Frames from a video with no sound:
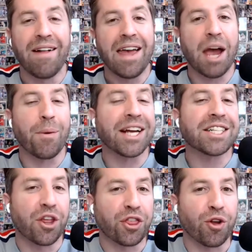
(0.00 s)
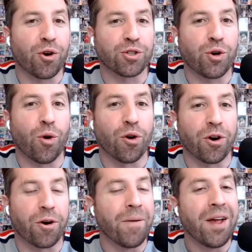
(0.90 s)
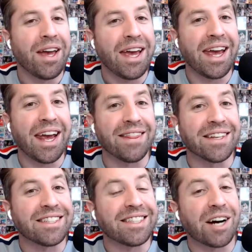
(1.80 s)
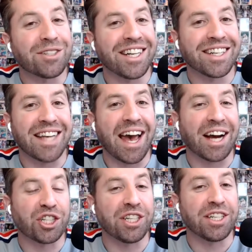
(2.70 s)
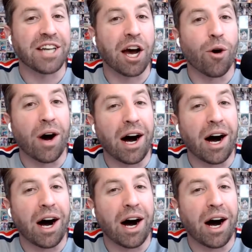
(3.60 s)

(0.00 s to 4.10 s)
And we get to the third quarter, and the Celtics actually go